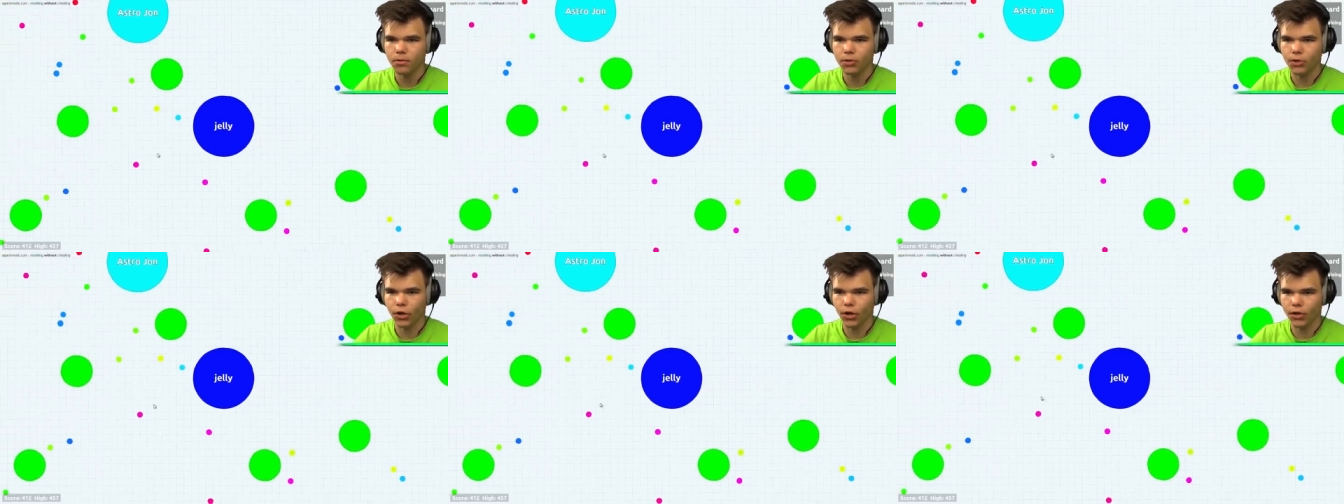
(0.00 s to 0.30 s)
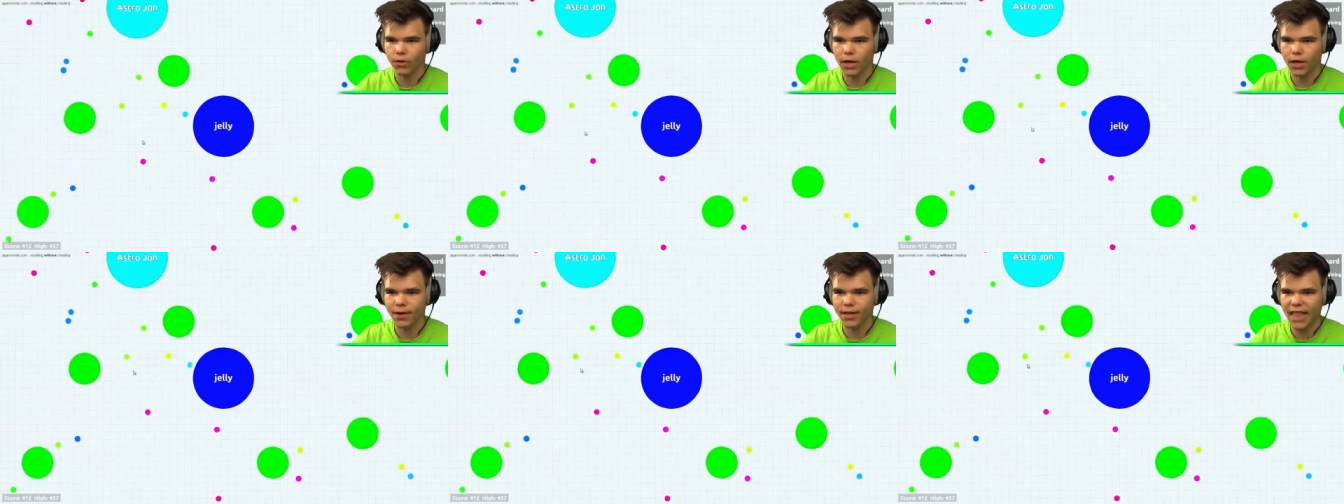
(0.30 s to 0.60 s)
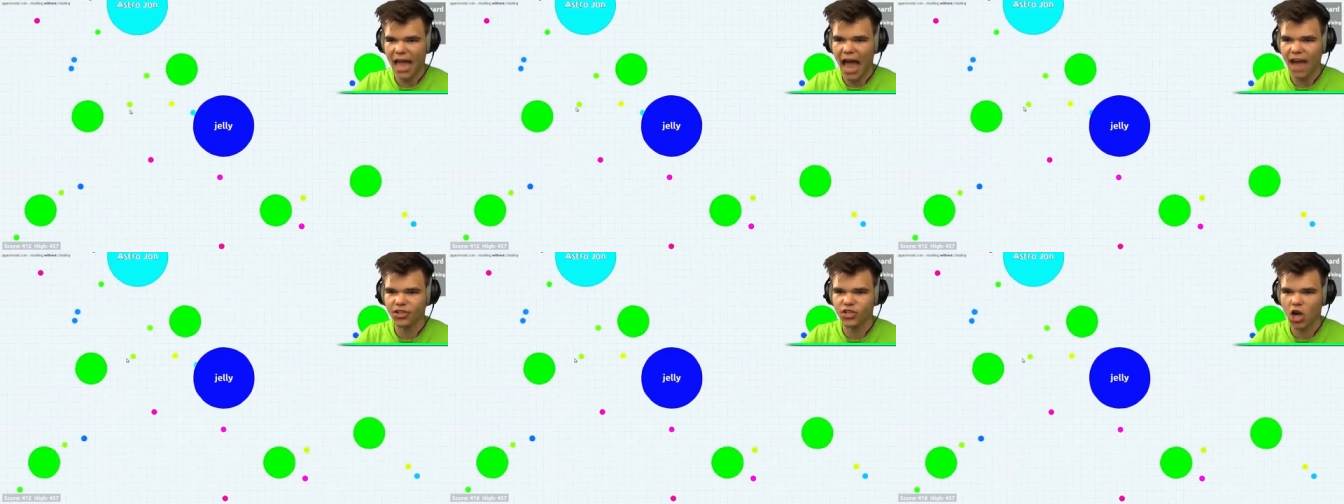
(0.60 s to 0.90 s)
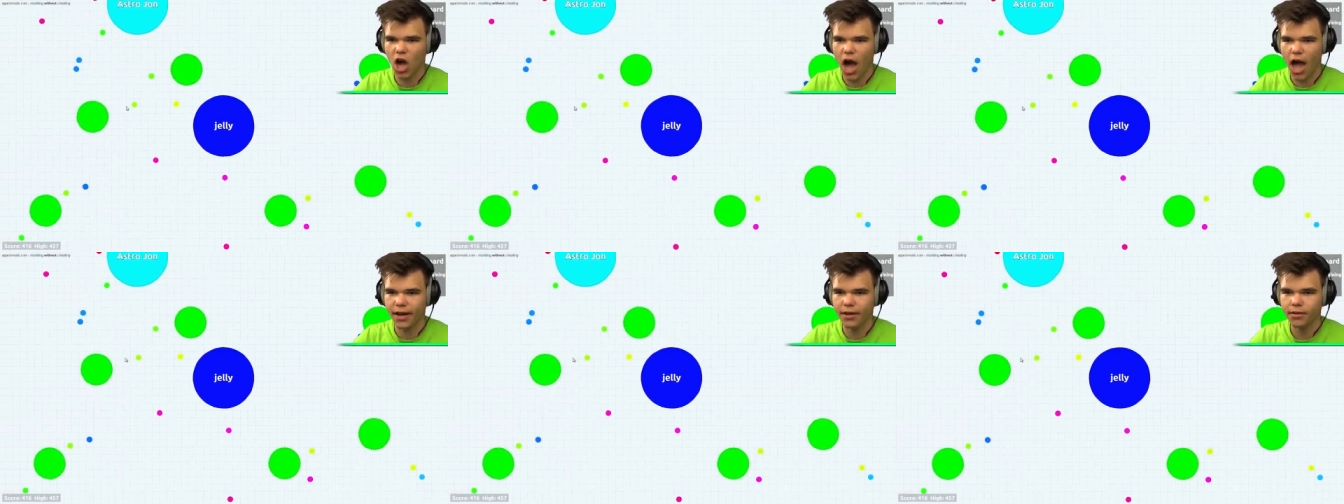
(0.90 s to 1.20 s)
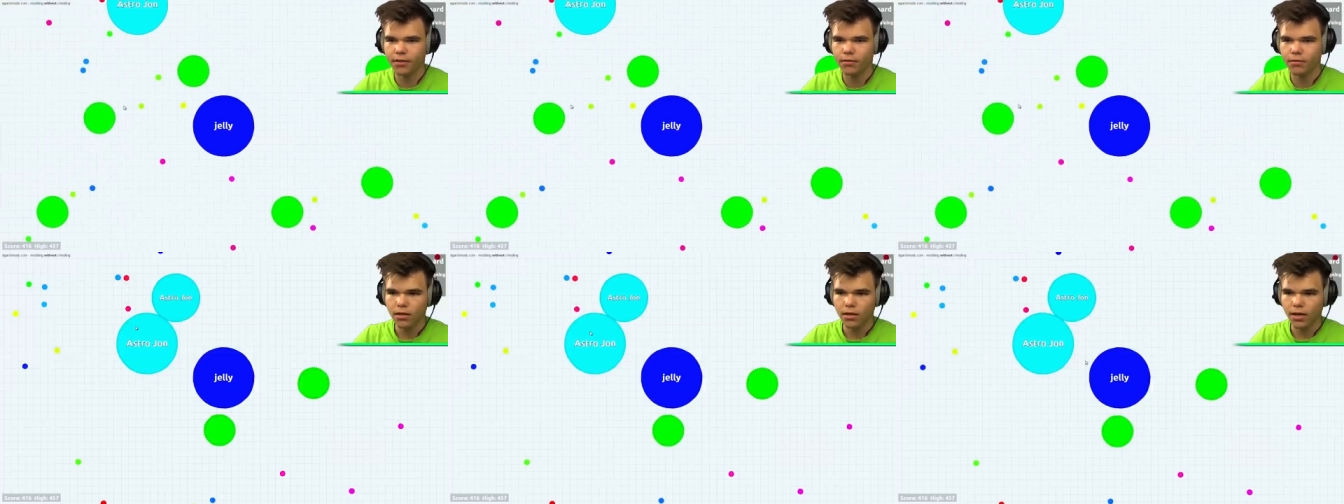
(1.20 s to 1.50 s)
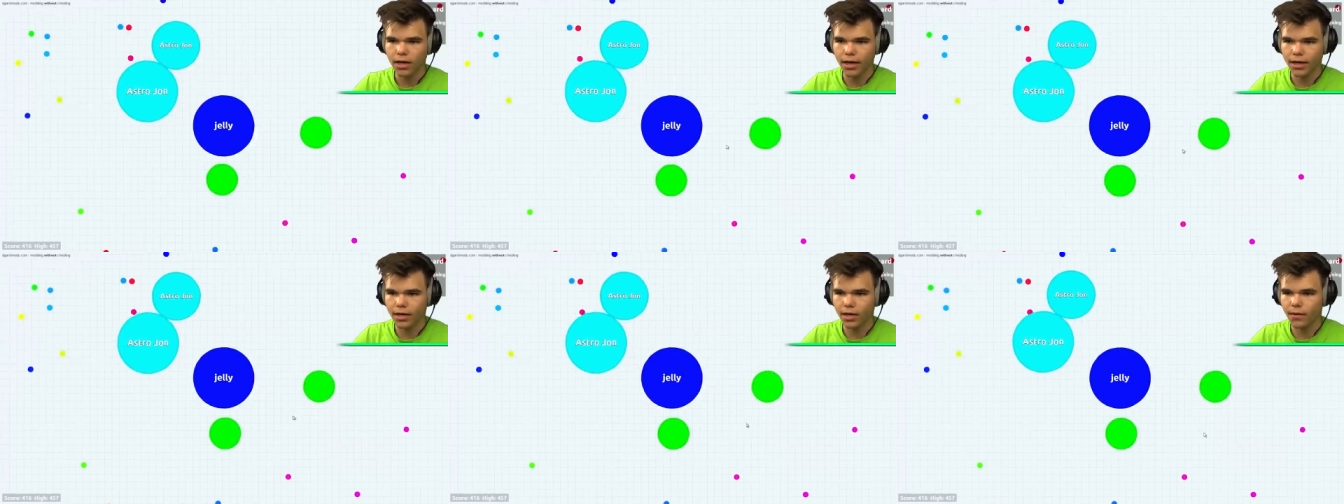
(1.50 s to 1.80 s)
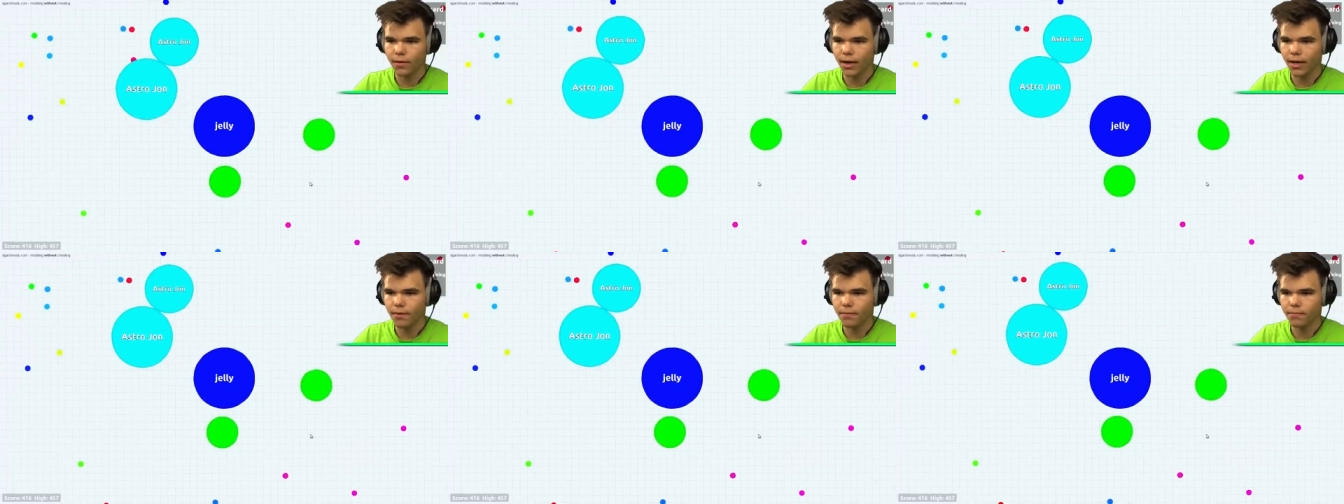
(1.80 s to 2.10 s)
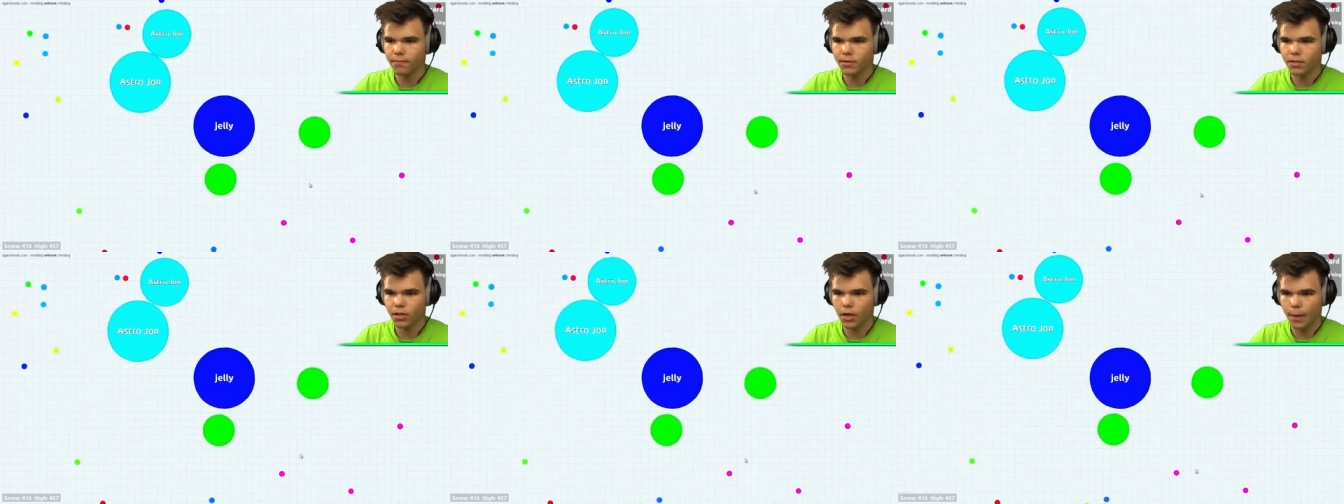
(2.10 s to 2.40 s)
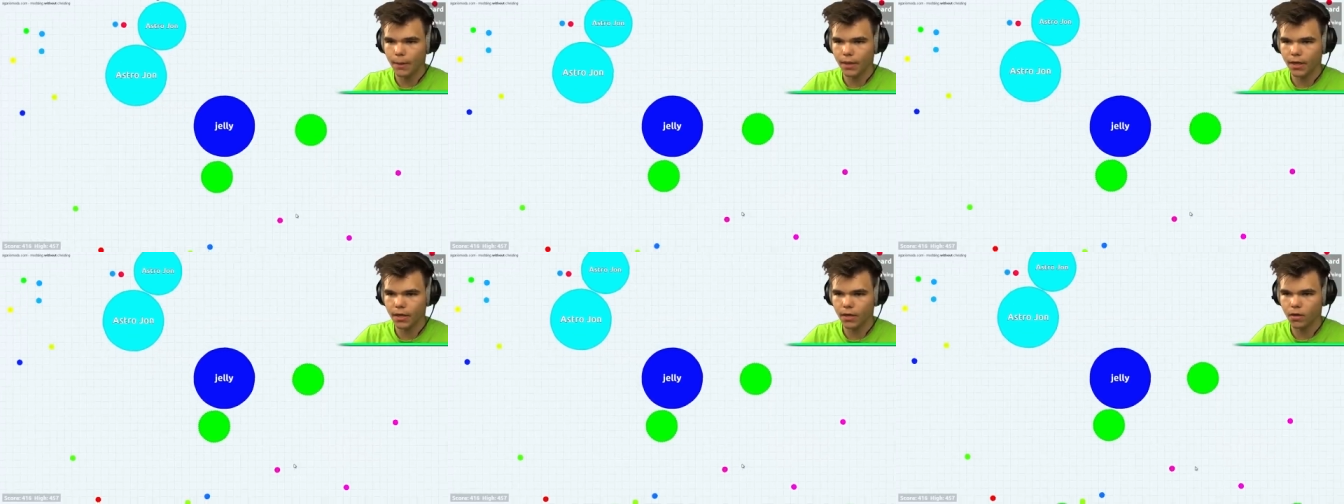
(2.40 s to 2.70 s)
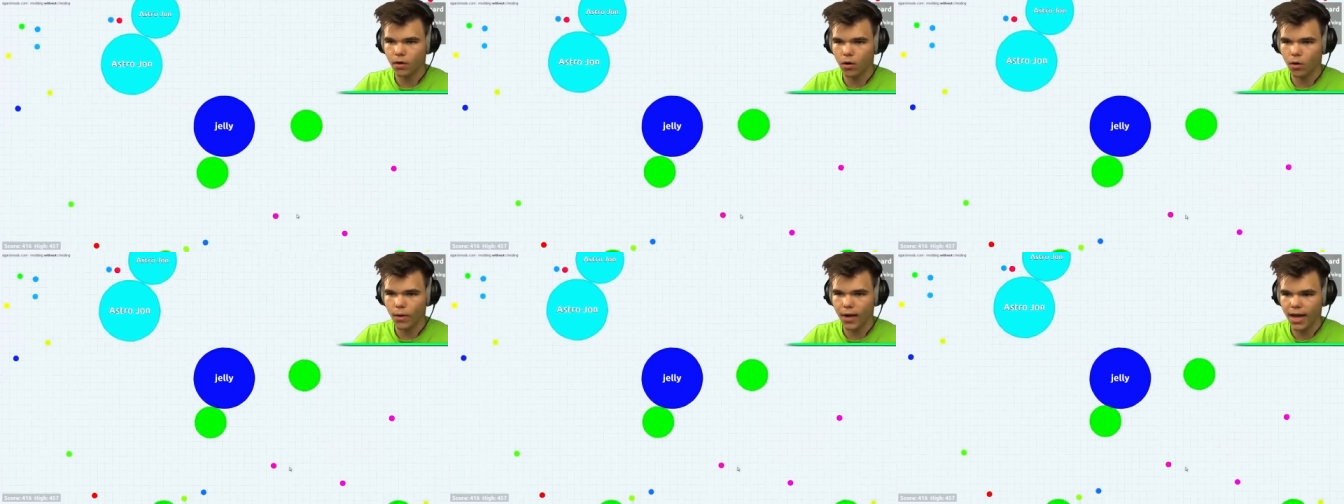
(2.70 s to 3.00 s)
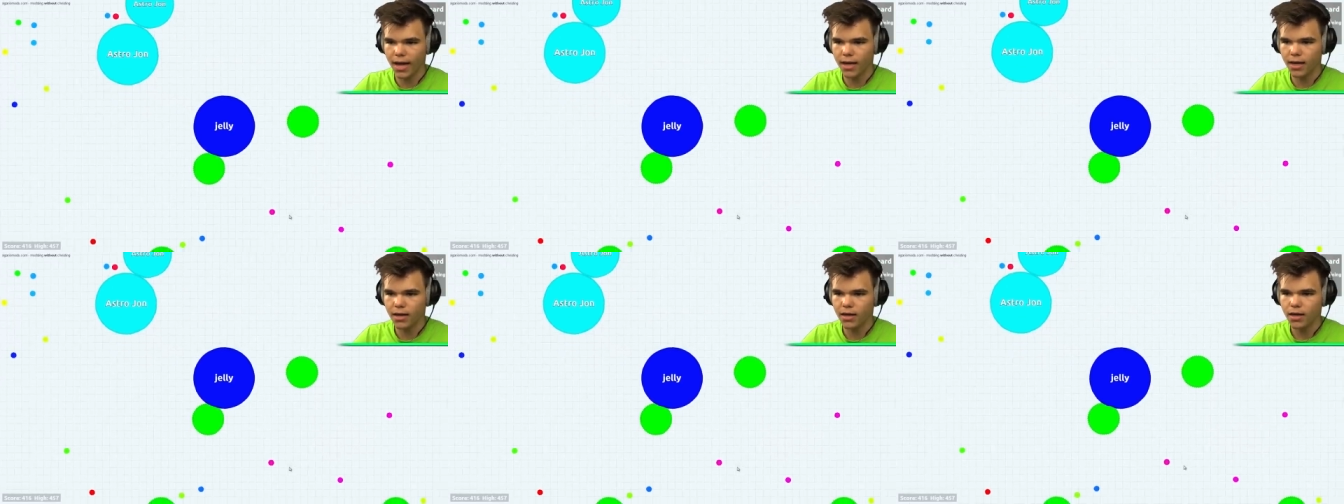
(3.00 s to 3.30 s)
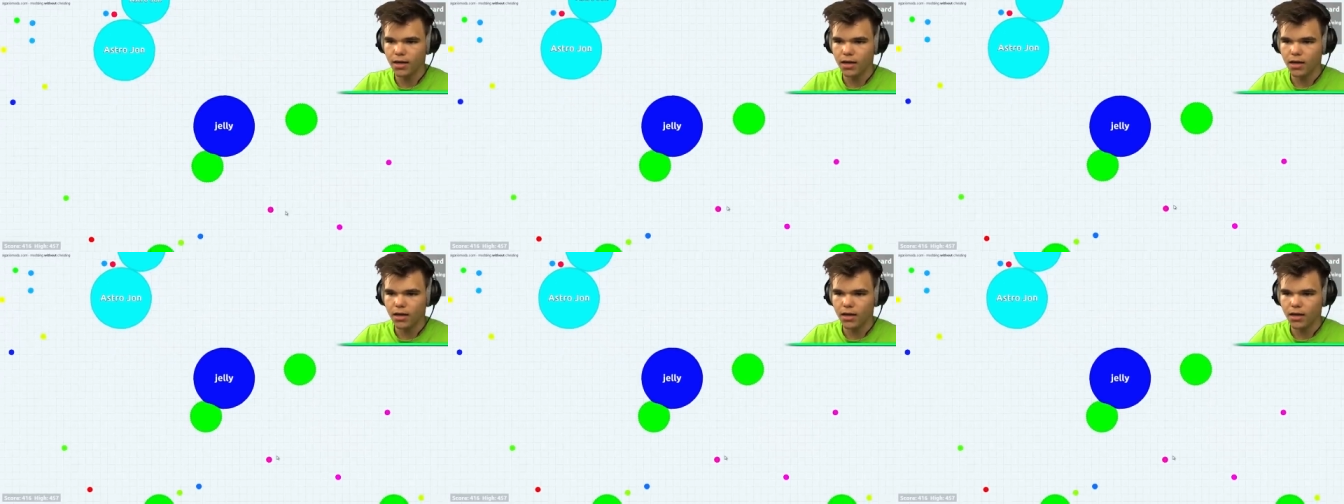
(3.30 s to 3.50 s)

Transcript: Do you agree with that, John? I know it, so I'm gonna go away.